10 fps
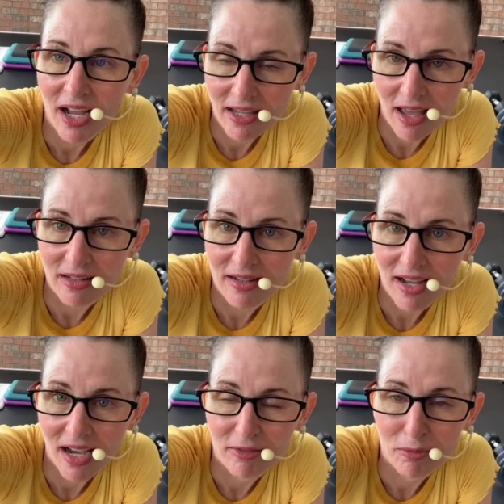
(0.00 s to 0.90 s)
again,
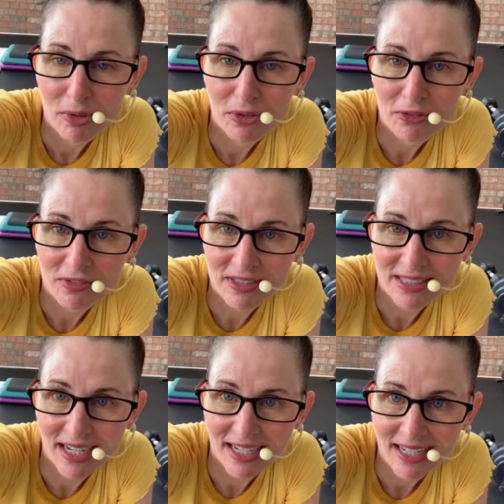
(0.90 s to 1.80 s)
have a beautiful
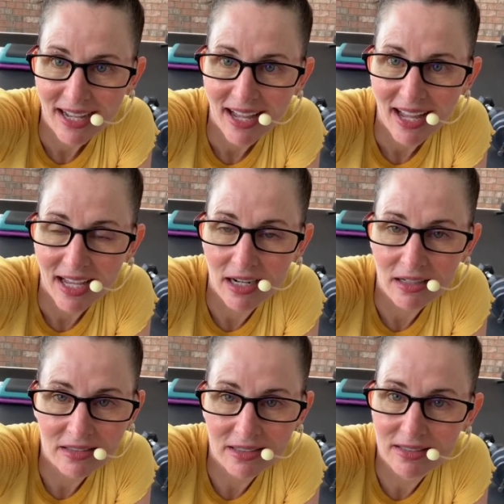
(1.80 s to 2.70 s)
day, and
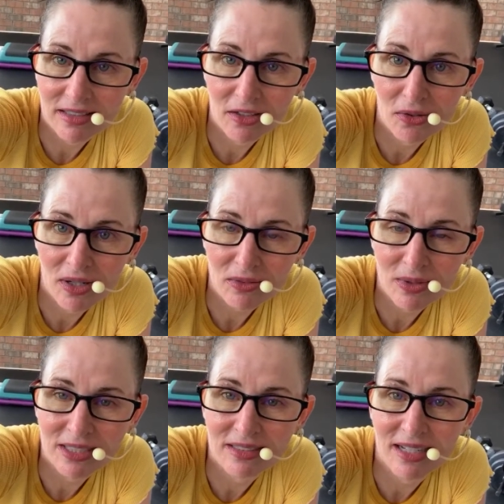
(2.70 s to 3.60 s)
I'll just see you on
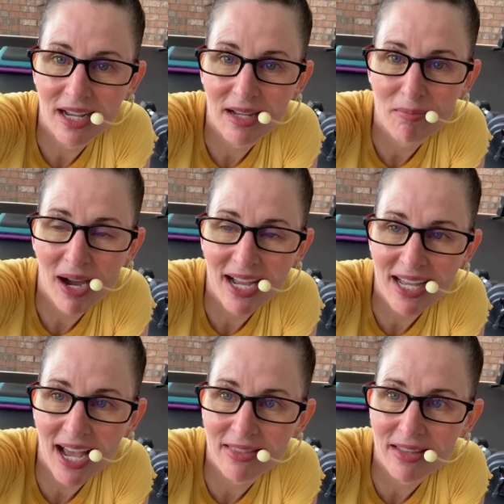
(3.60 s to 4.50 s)
Wednesday. Bye,
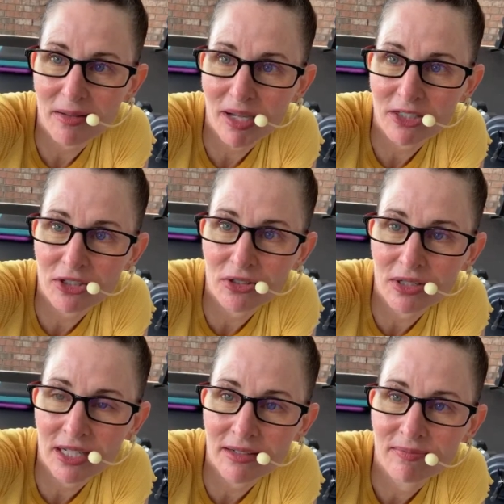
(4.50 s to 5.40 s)
Kathy. Bye,
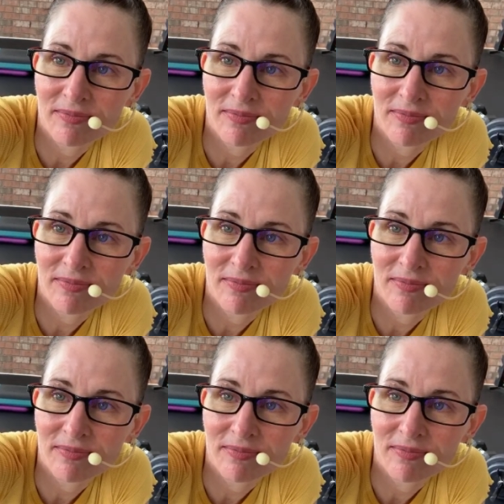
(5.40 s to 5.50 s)
Judy.